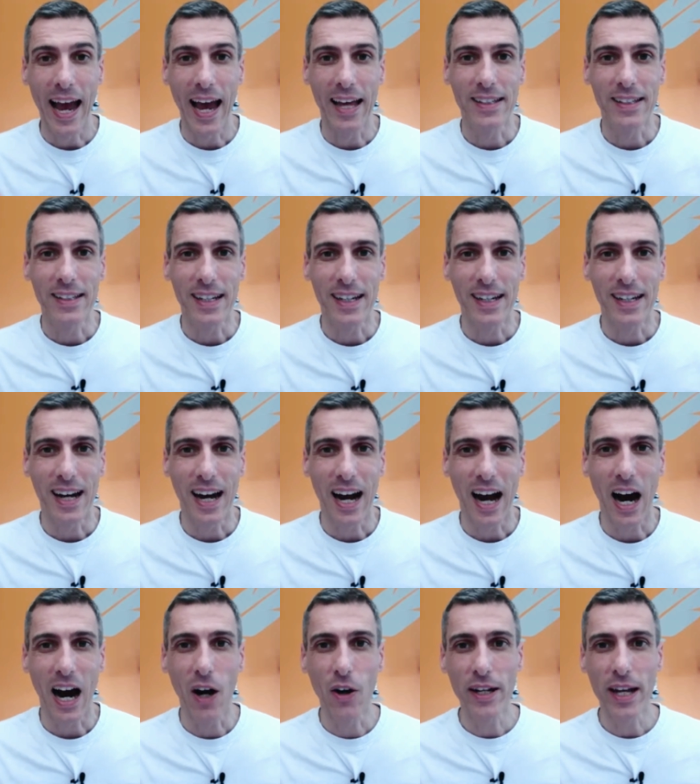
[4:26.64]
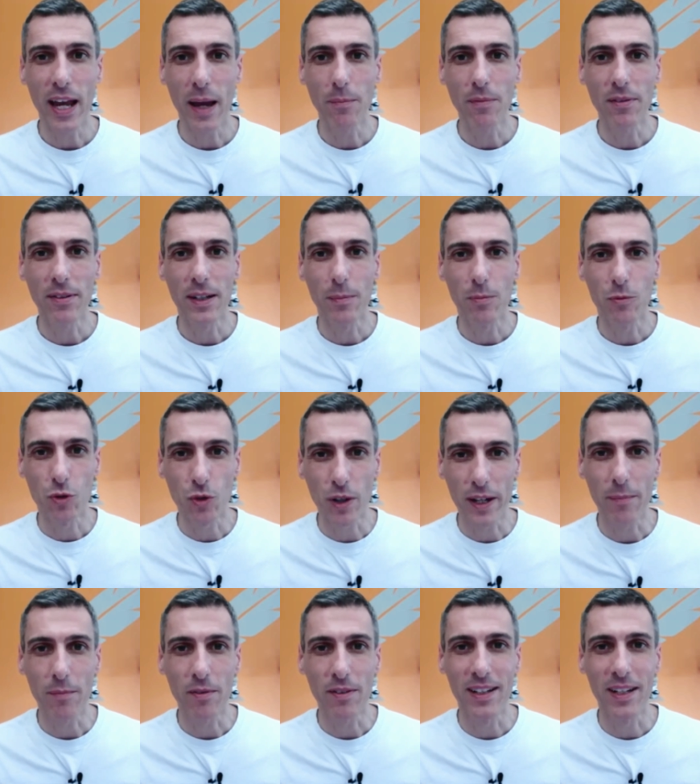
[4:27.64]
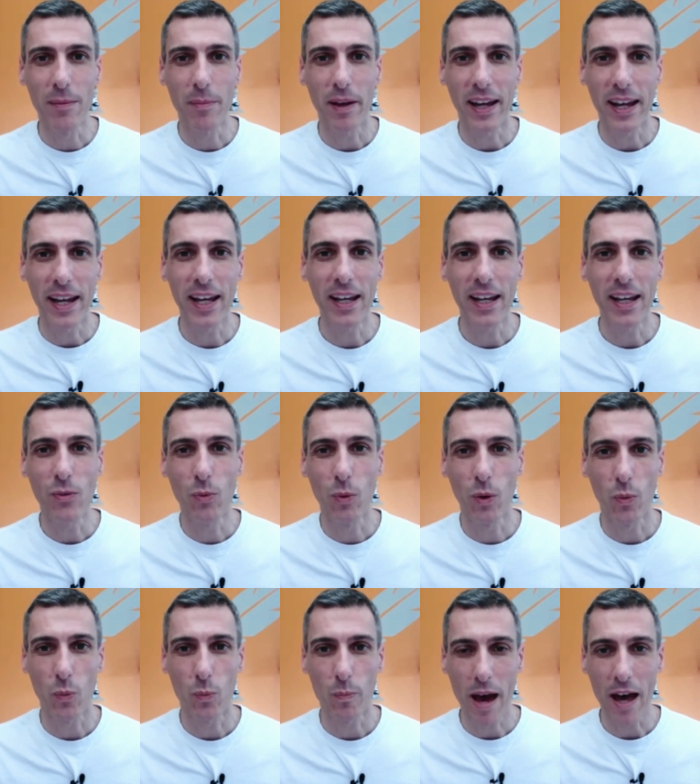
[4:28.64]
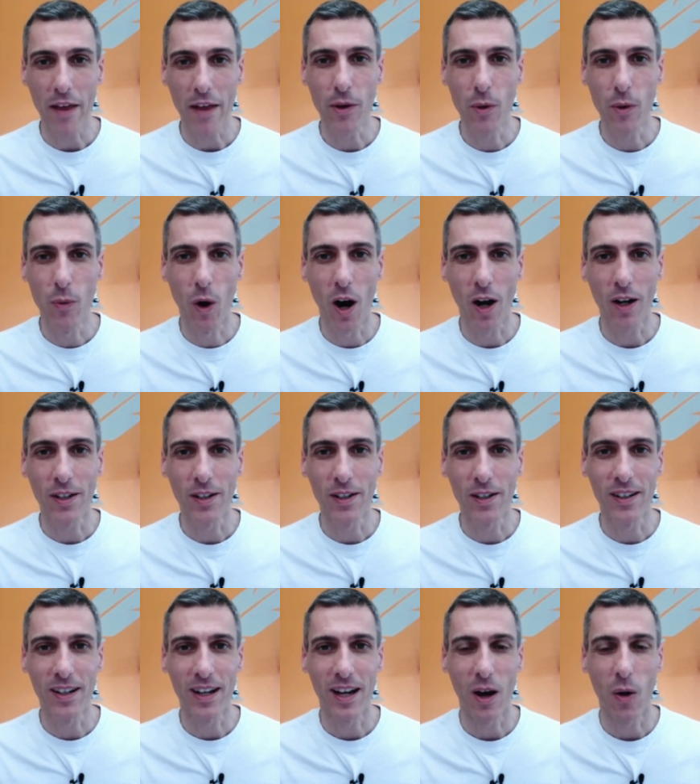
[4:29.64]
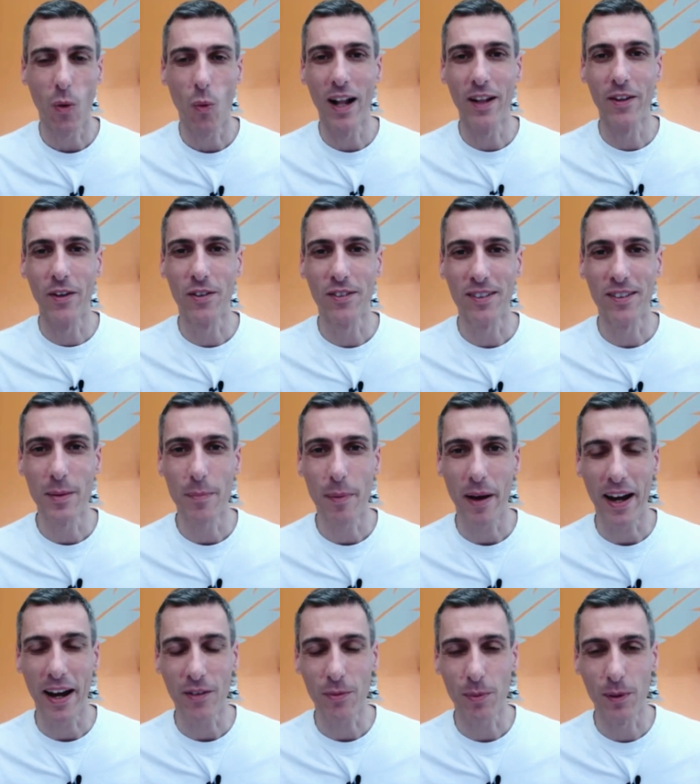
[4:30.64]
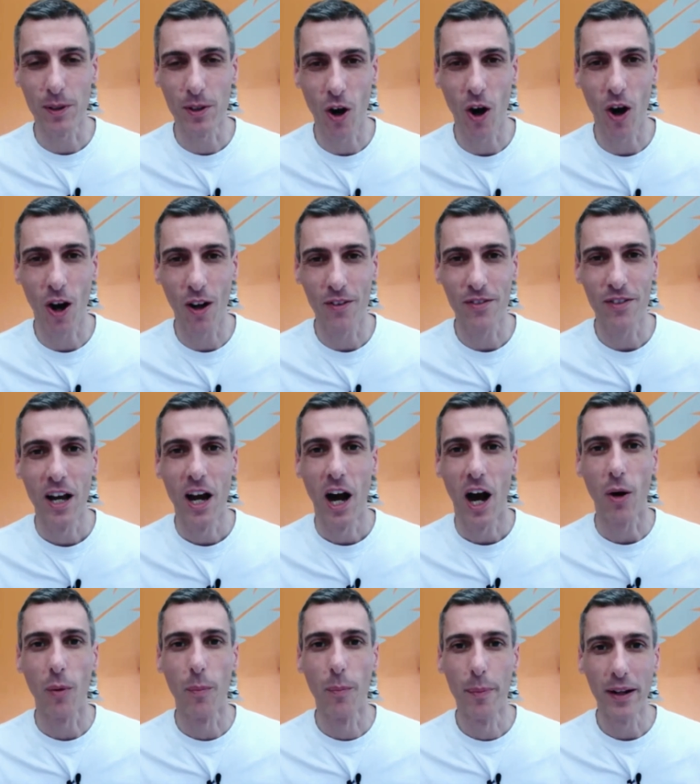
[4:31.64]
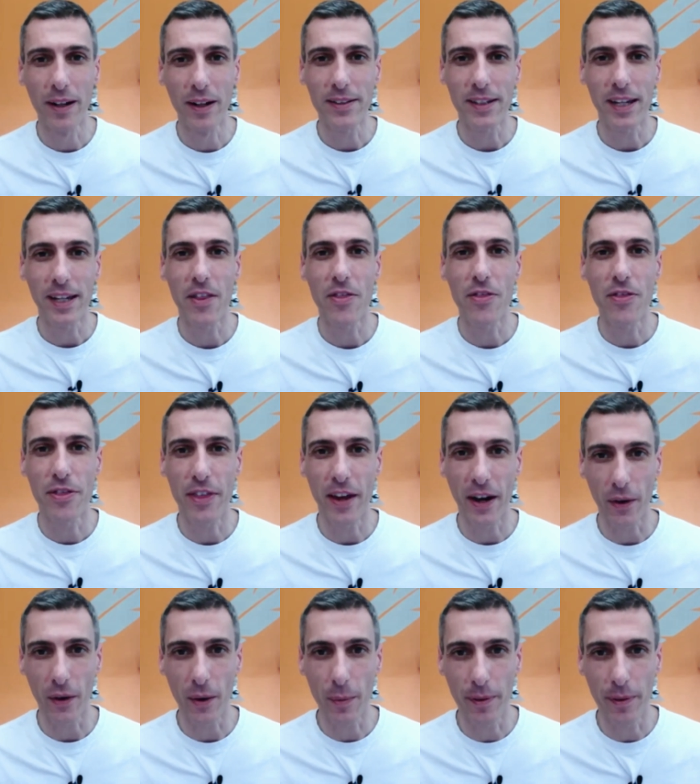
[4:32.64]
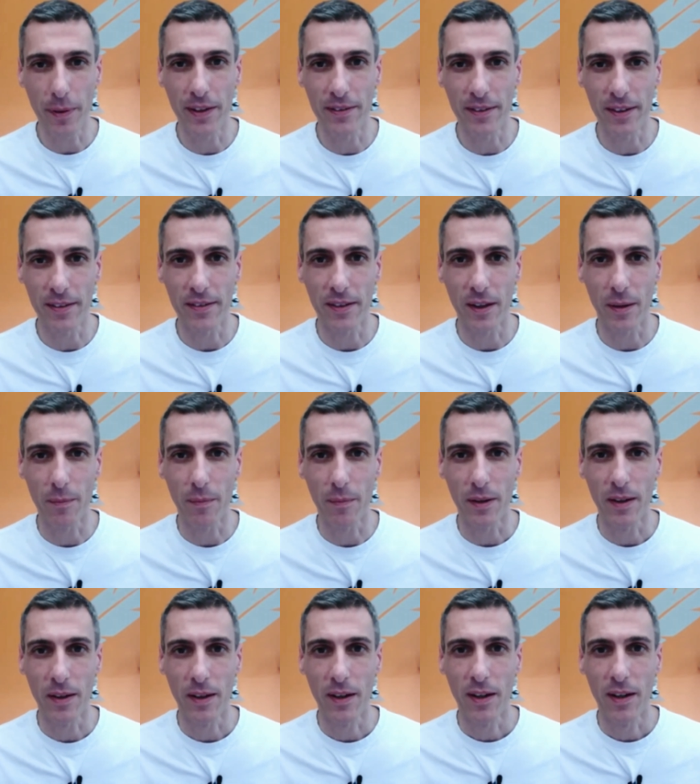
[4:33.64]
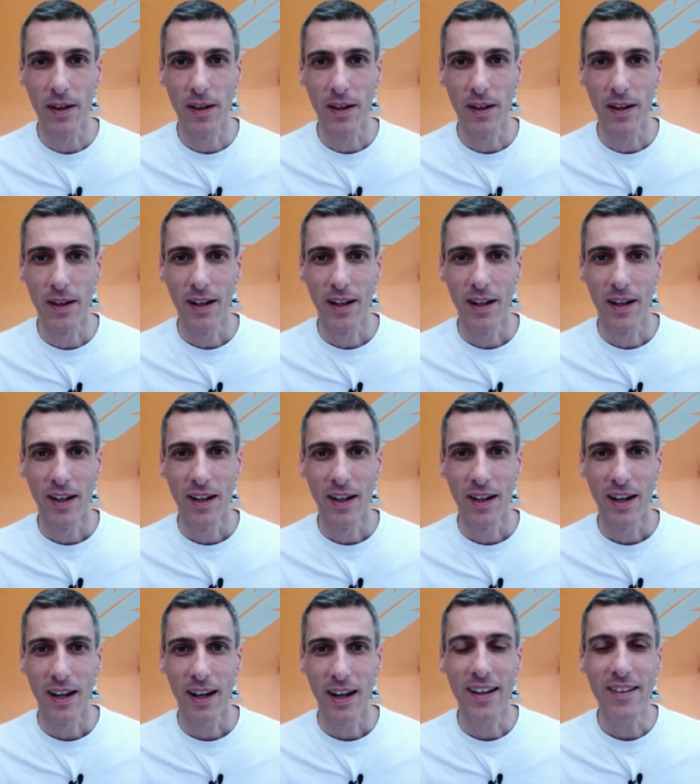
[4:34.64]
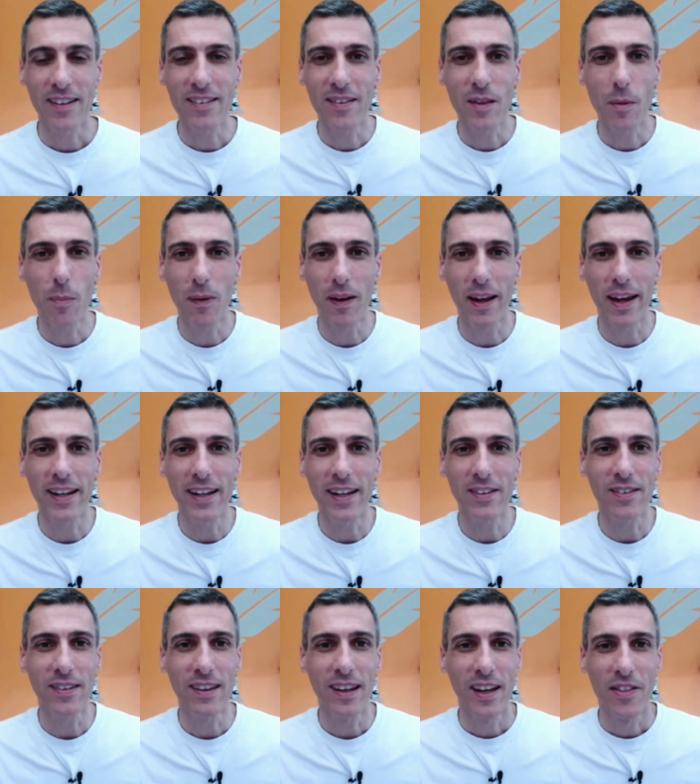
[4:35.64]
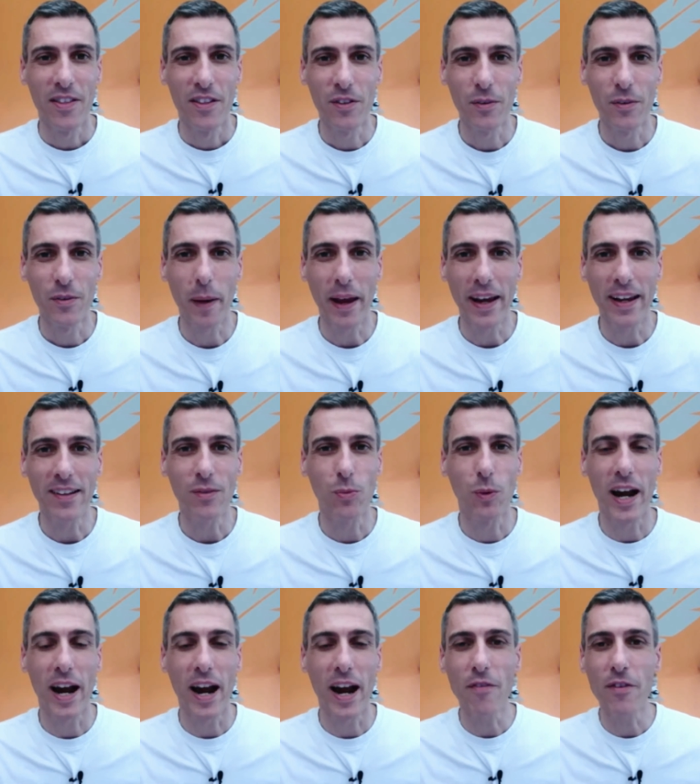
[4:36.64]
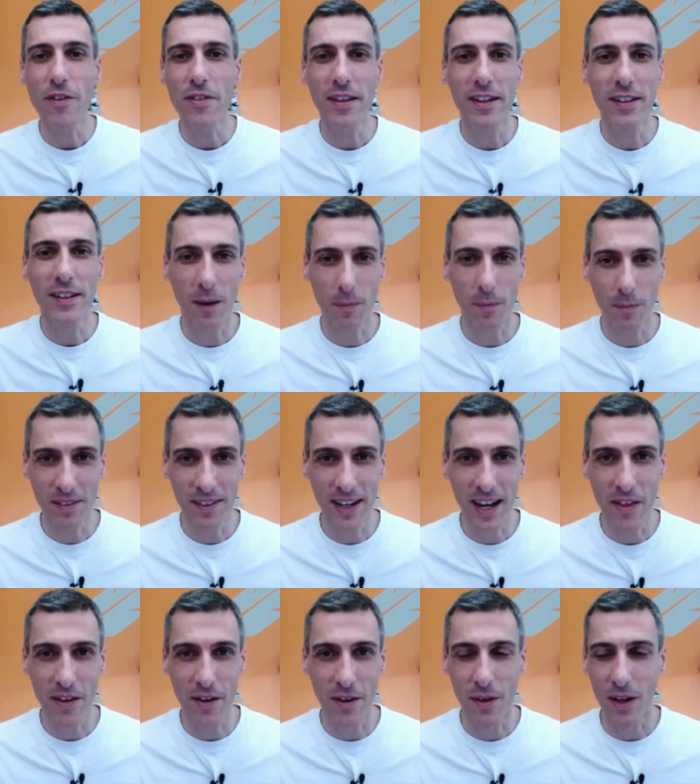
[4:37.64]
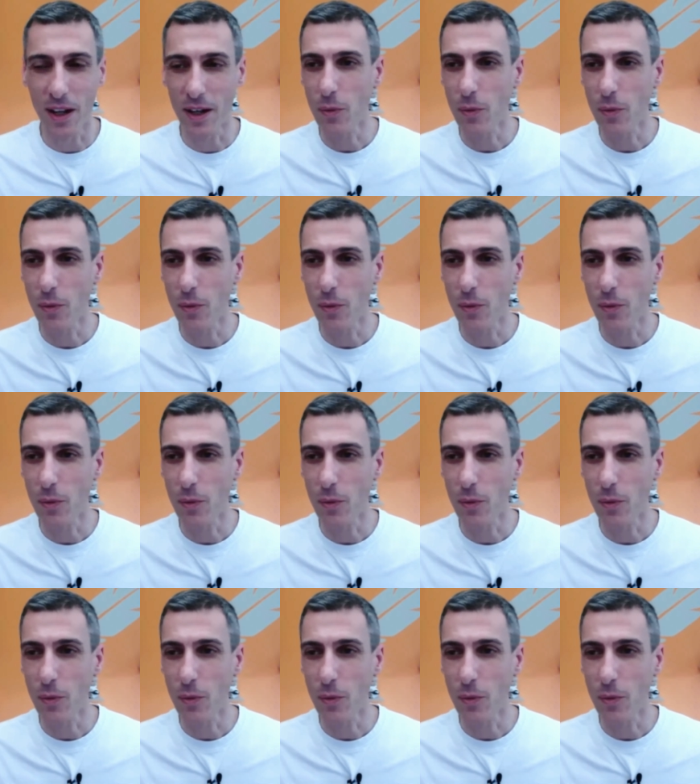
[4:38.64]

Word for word: And REM sleep, dream sleep, is what Matthew Walker, a well-known sleep expert, calls our built-in therapy system. It's the space where everything comes together.